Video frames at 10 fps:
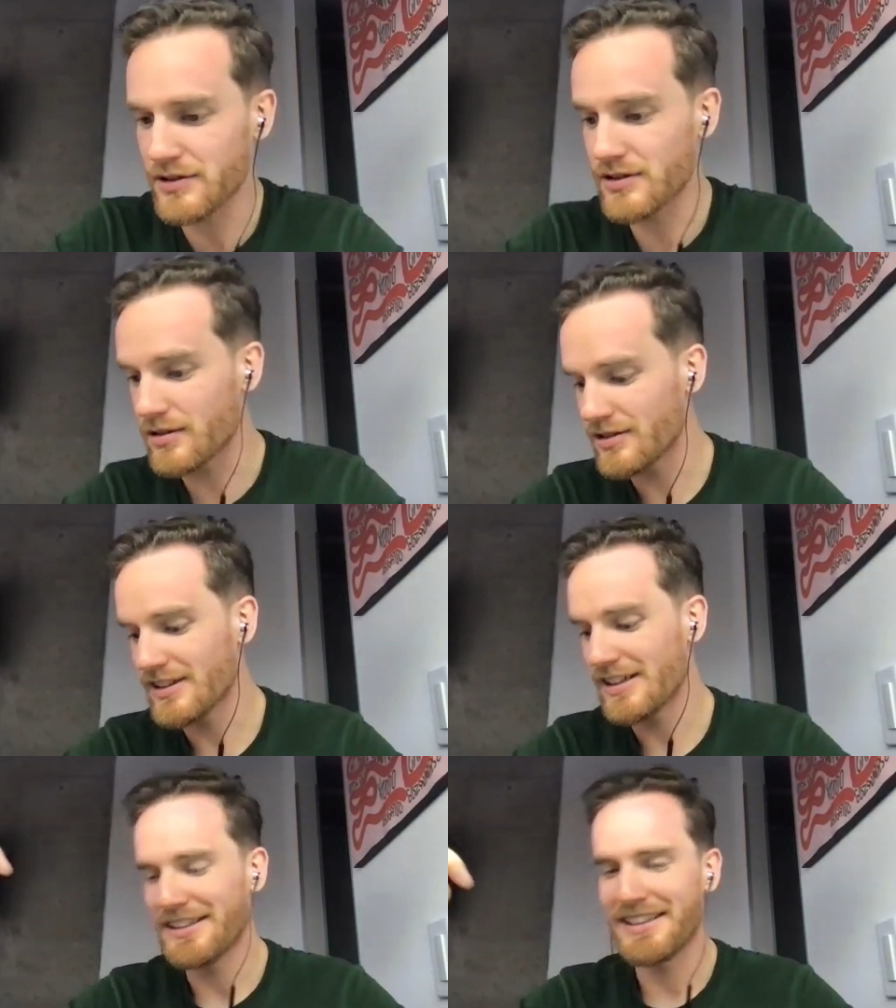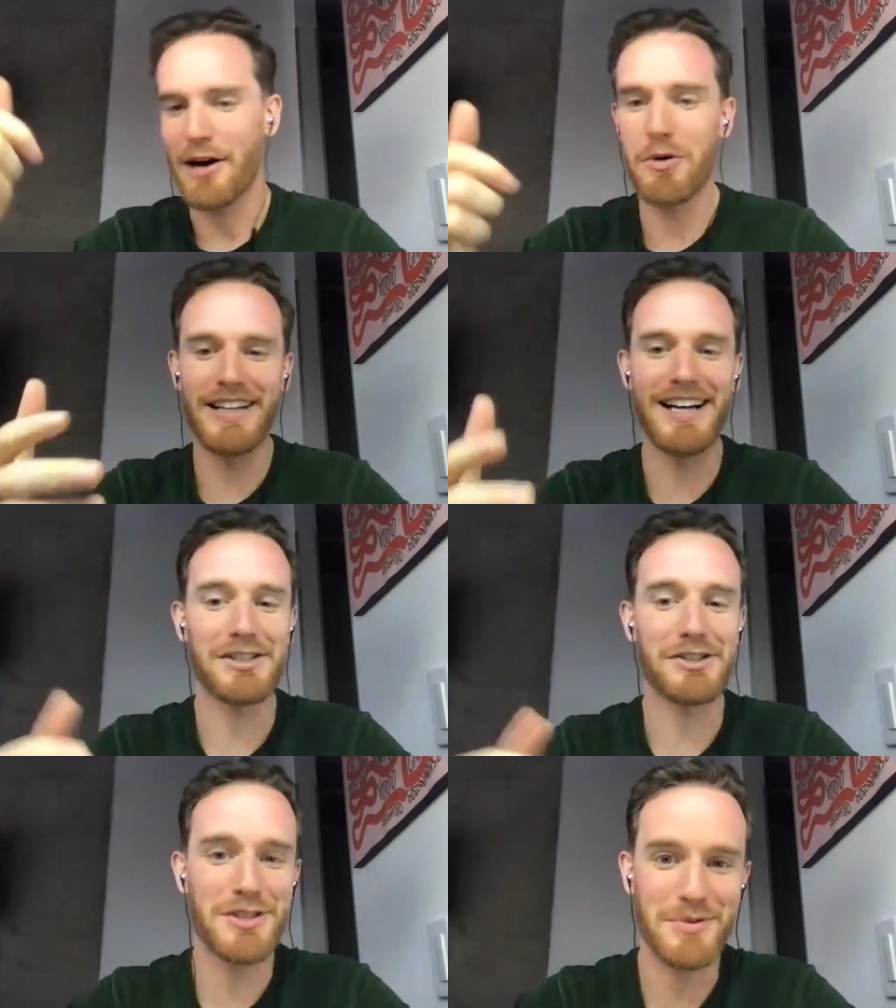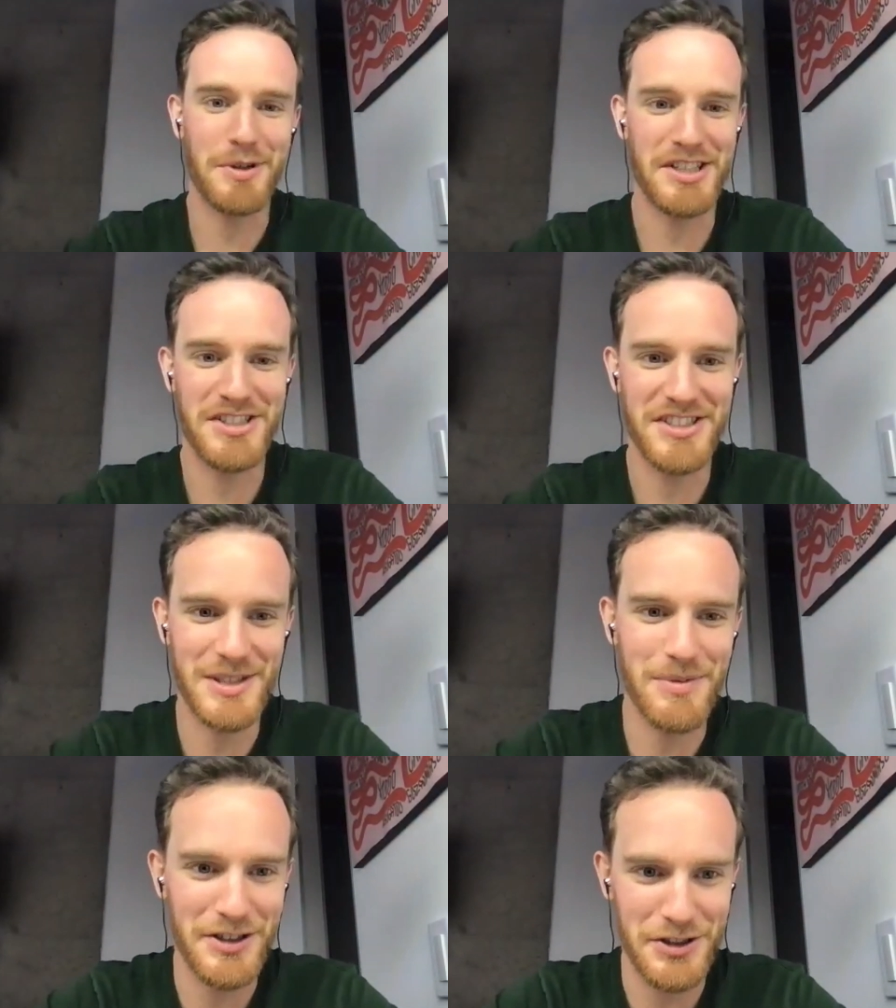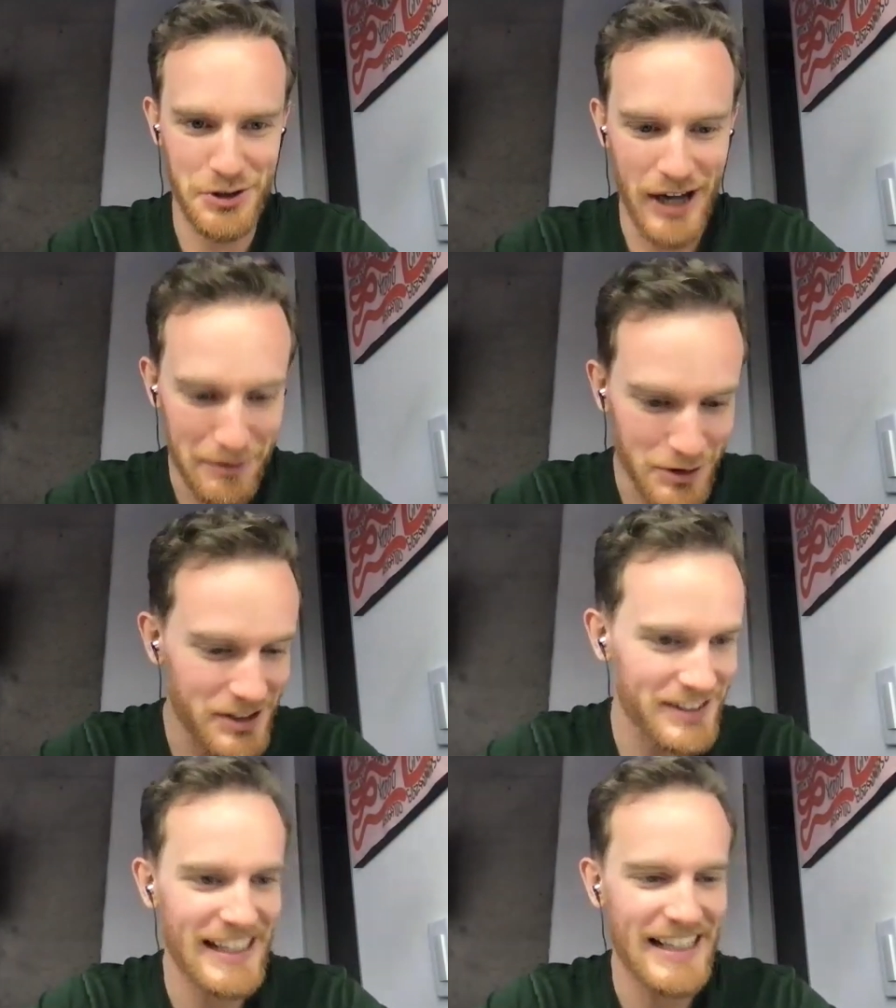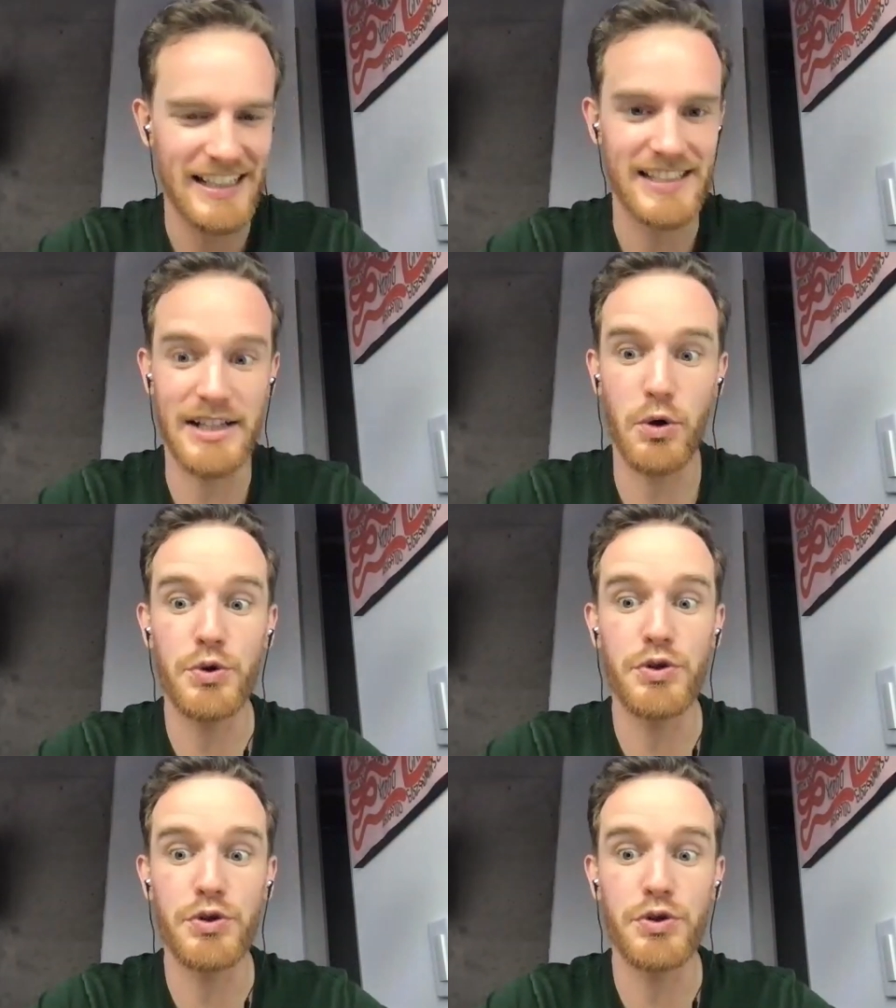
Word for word: So I wanted to ask you some questions about your travels because I know